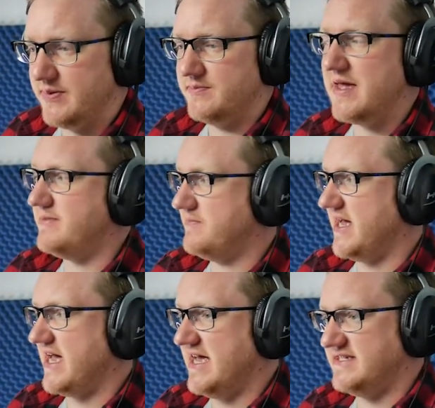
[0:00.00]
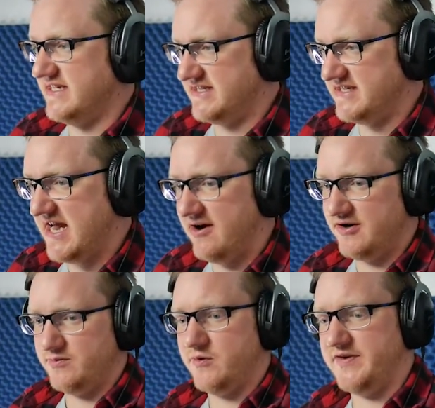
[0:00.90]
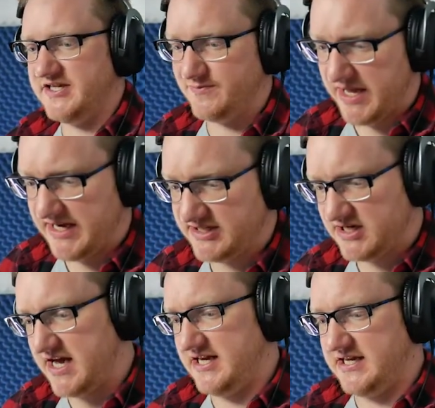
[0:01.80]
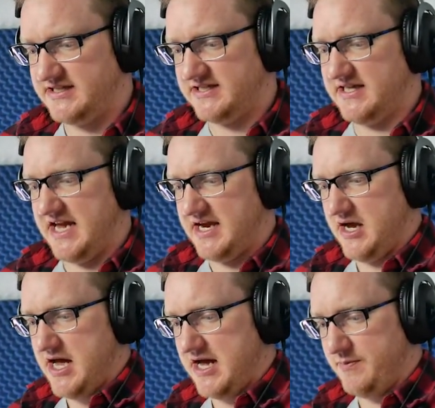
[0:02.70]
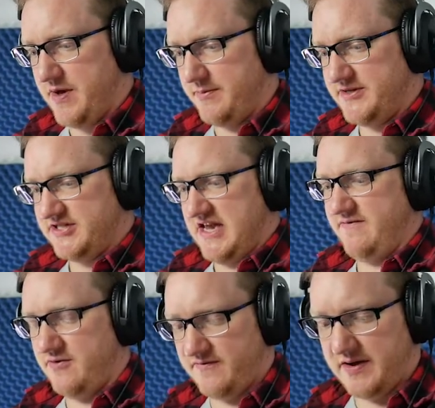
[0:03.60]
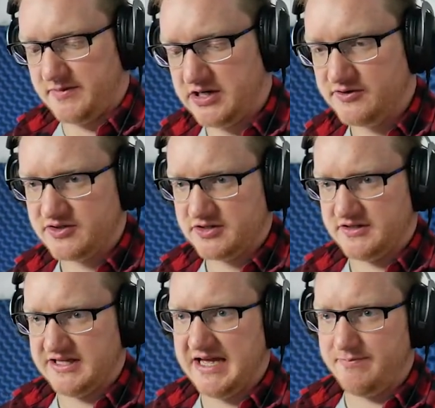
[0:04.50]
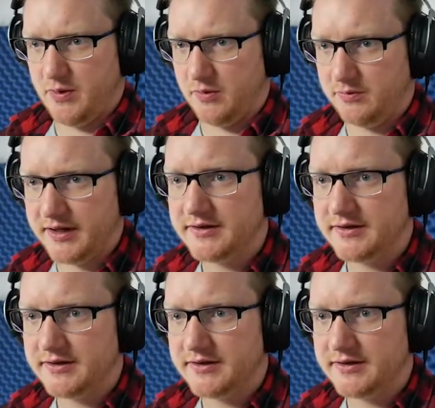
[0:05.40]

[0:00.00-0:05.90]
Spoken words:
Maybe my guy's getting scared and moving his bed each night because he's like, I'll be safer if I'm closer to the light bulb.